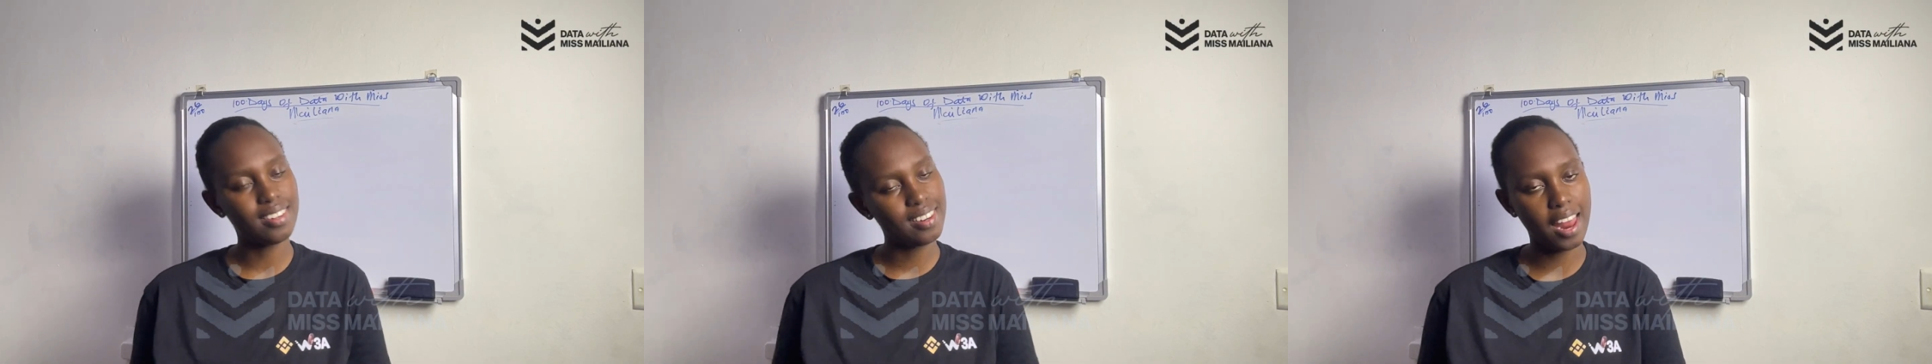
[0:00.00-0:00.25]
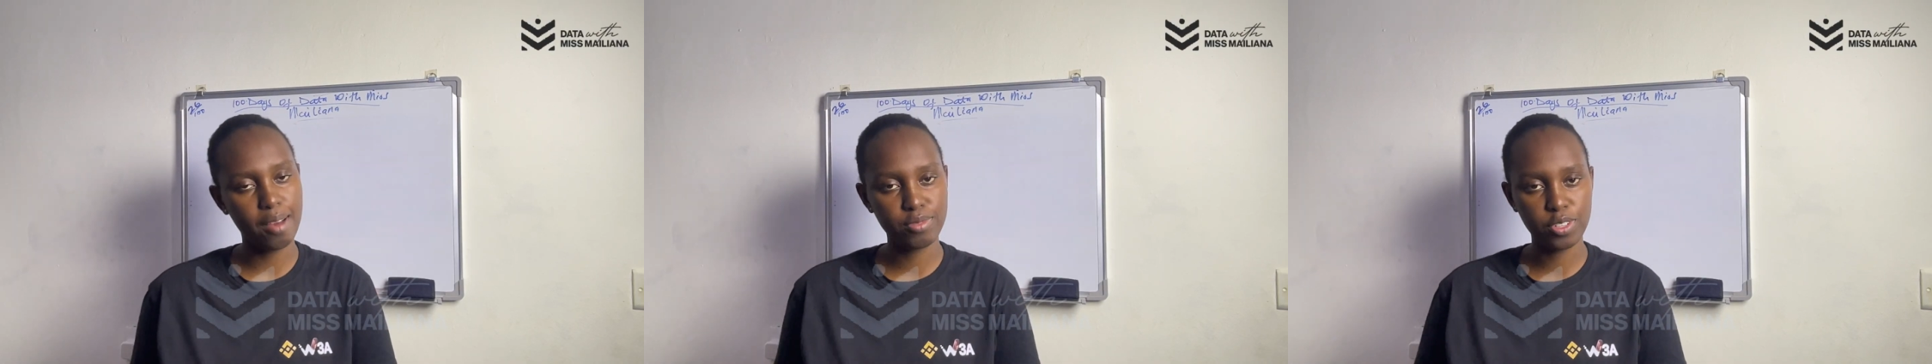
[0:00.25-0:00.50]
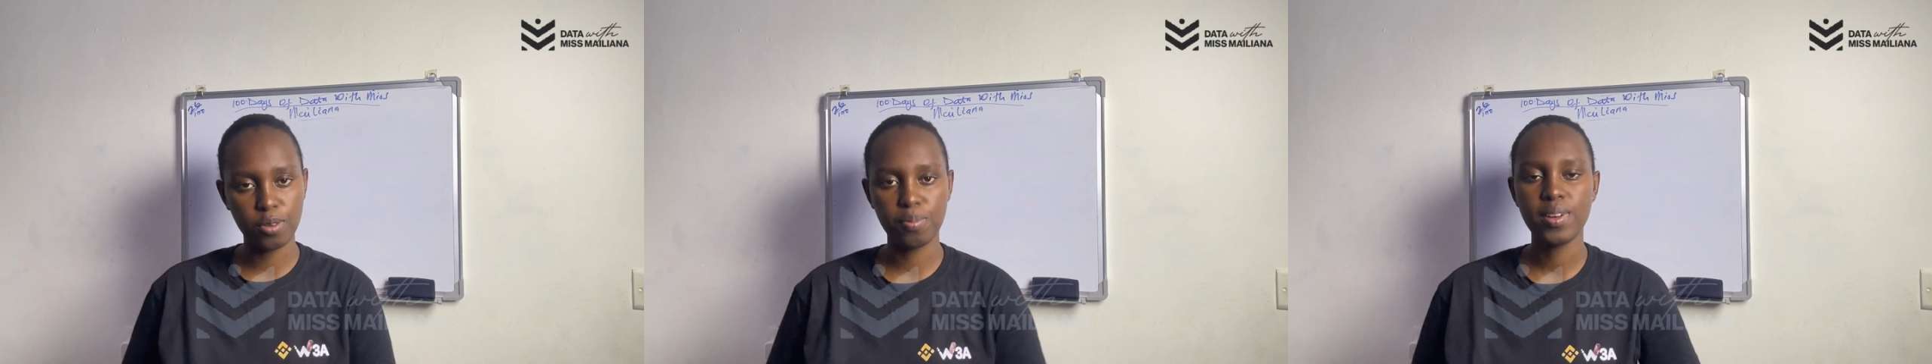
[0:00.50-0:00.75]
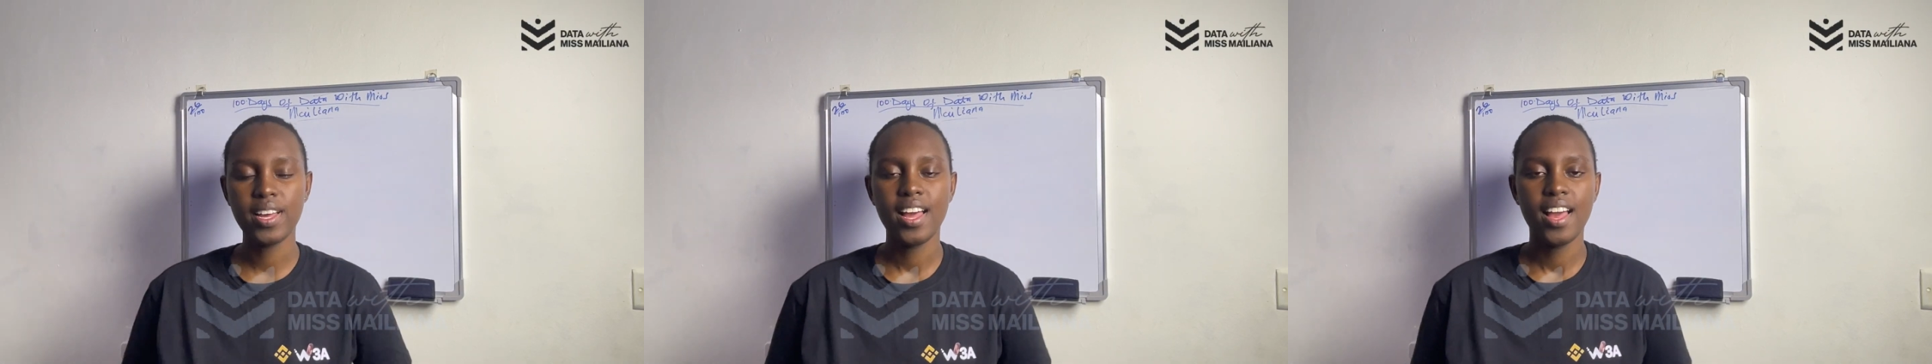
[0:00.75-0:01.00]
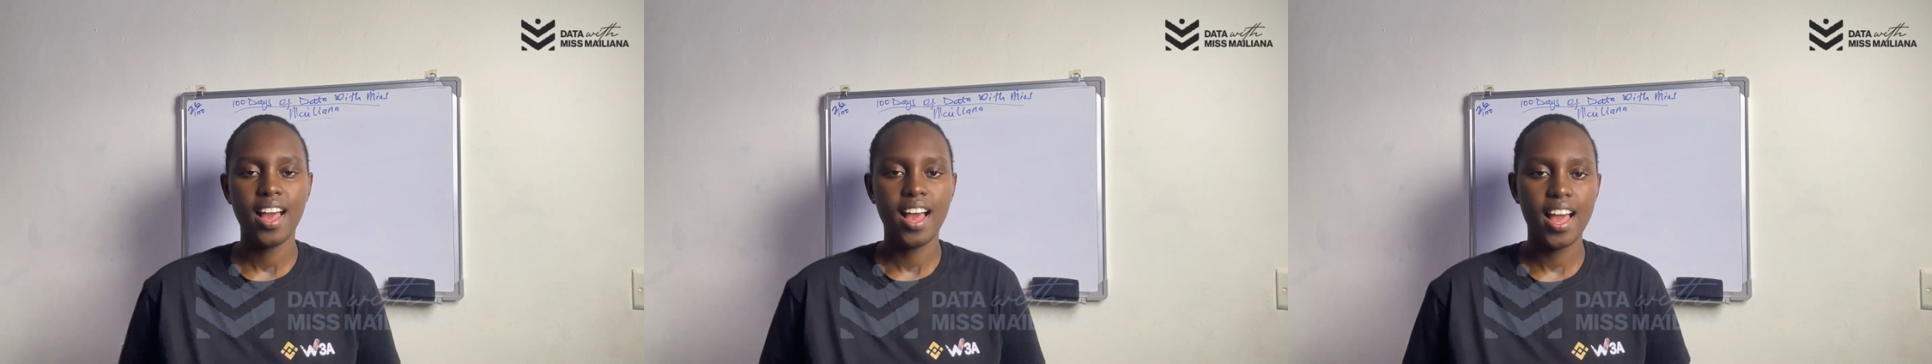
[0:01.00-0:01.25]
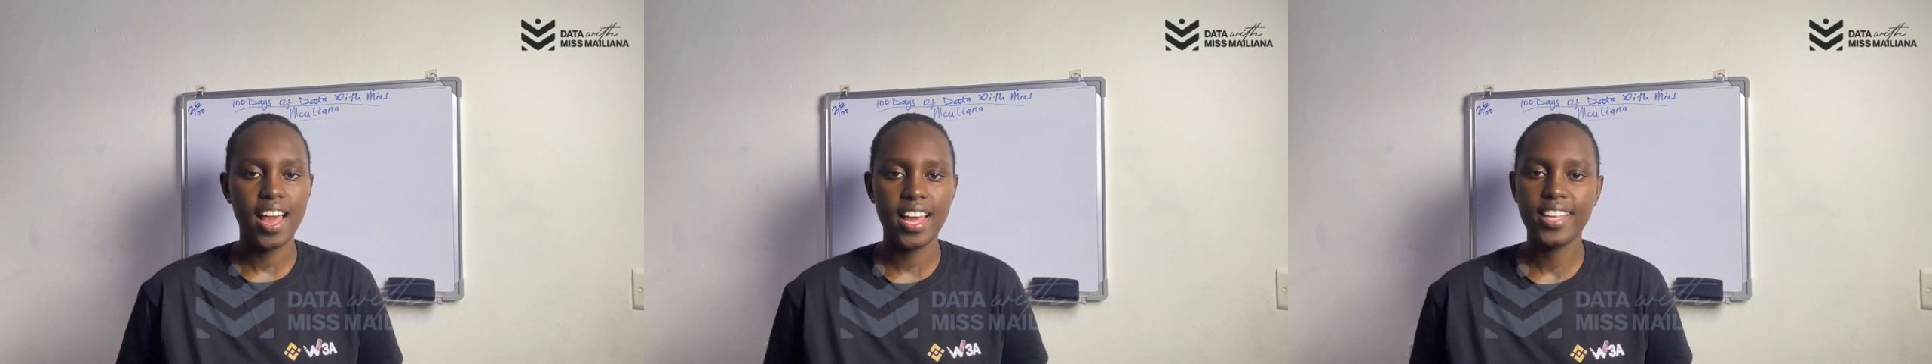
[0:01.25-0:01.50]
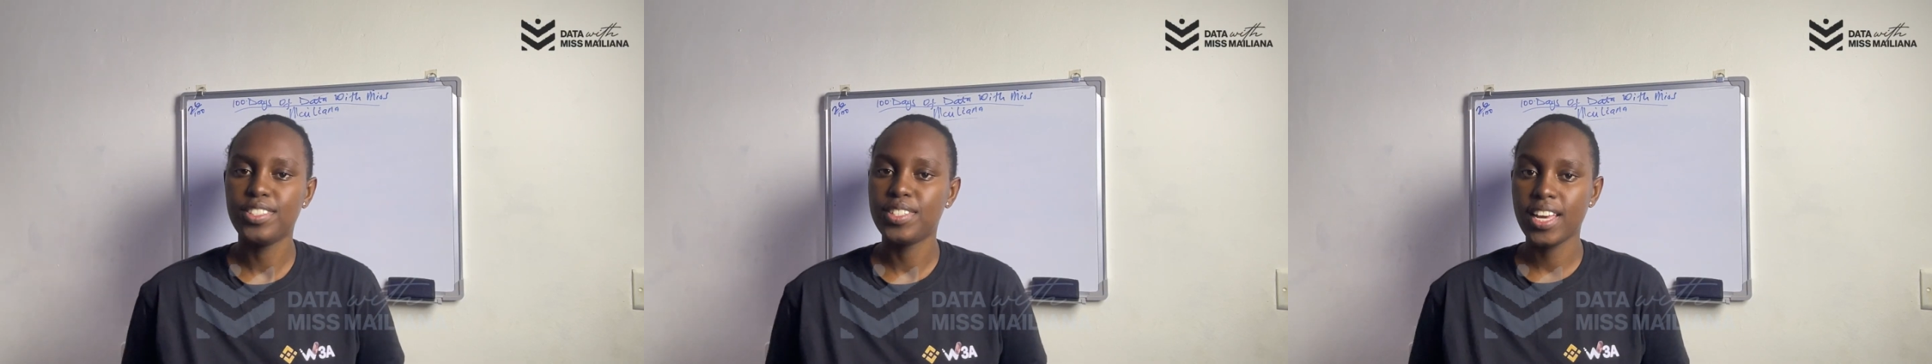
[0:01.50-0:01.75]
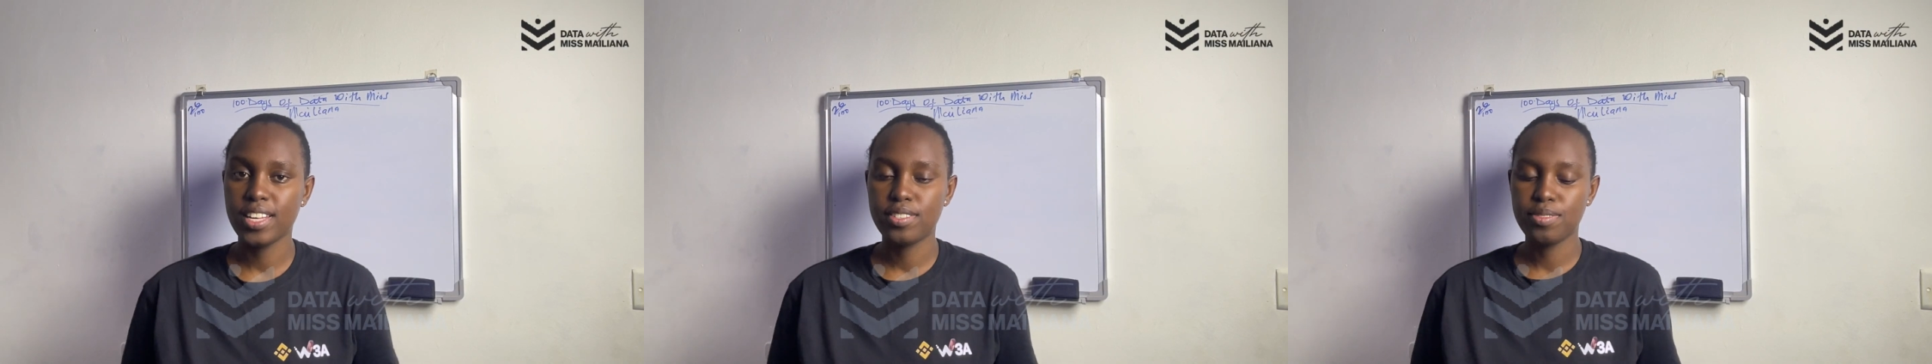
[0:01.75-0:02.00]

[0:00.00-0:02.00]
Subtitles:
laptop and you get